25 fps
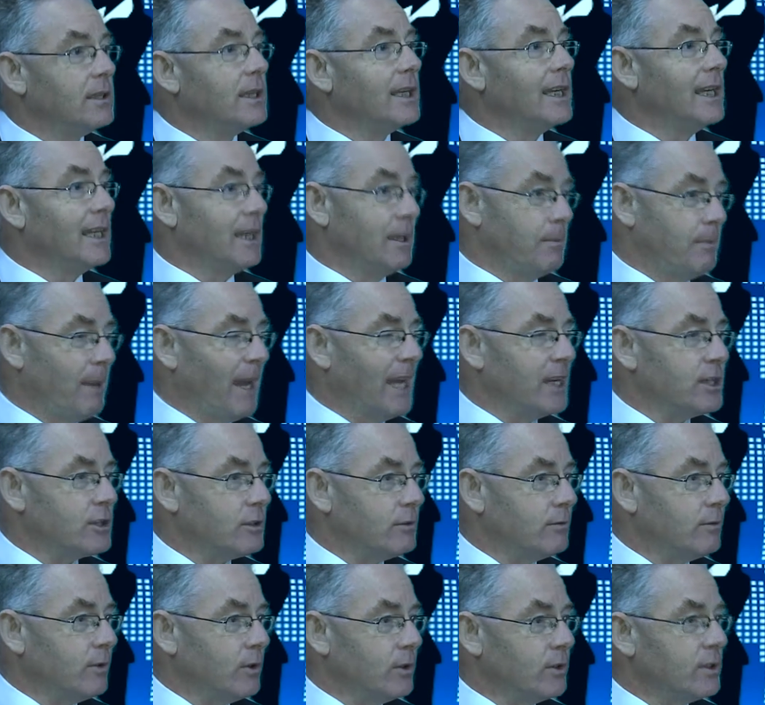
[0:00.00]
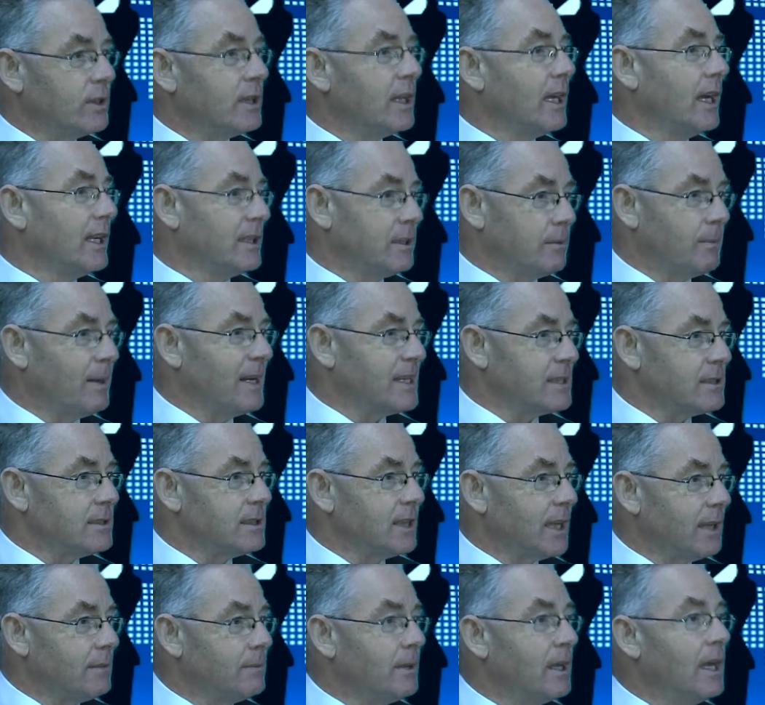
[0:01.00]
in a pension fund at the present
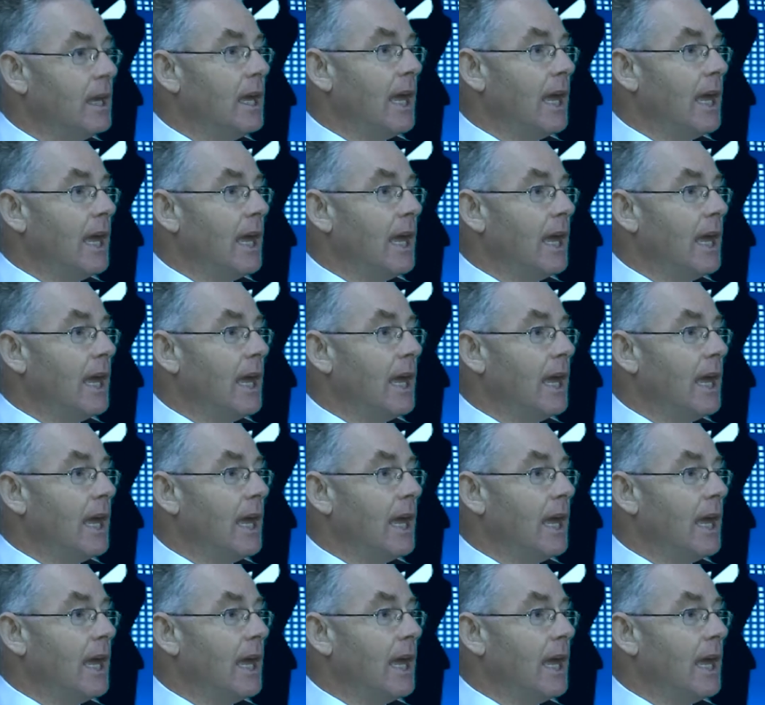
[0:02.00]
time,